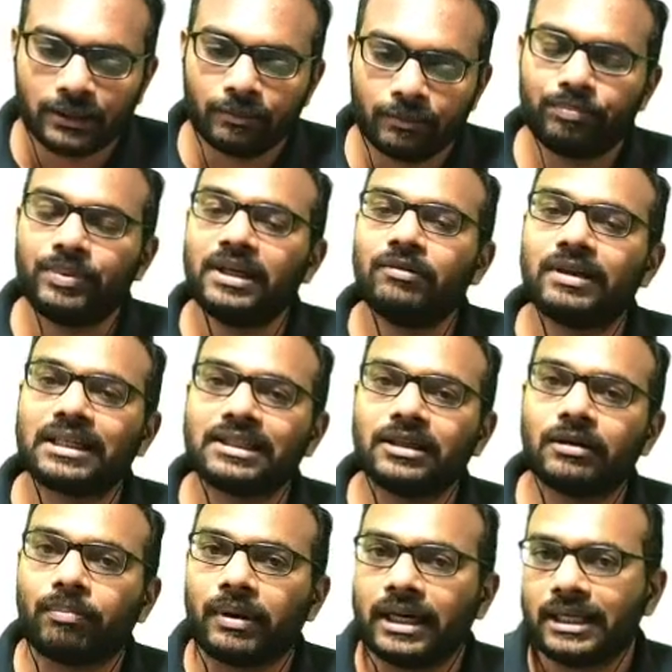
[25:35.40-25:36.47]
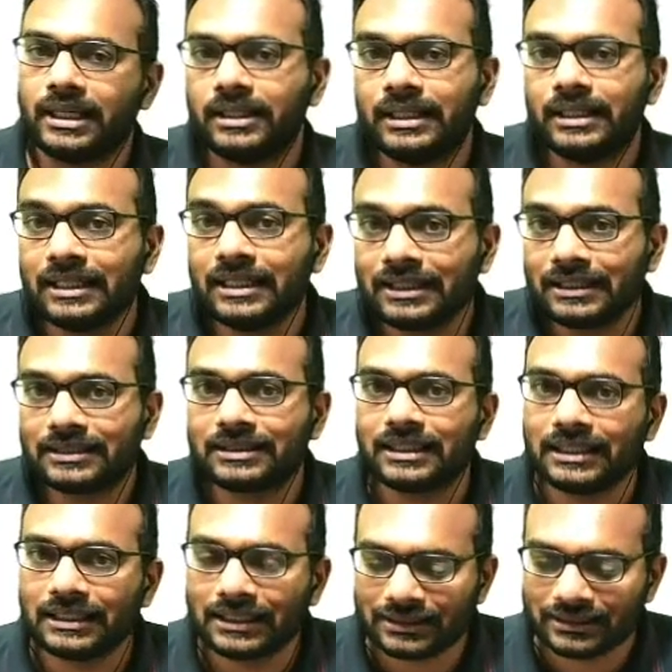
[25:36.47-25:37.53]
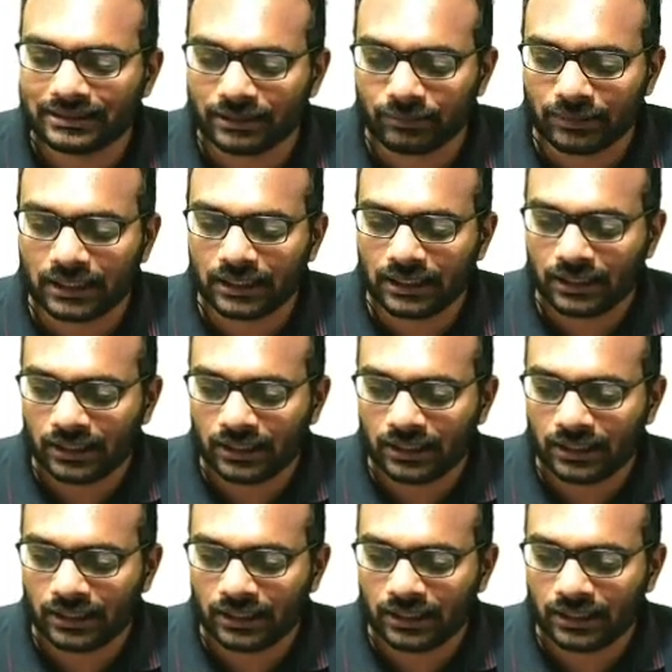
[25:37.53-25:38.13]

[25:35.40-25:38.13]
p vector pi in this single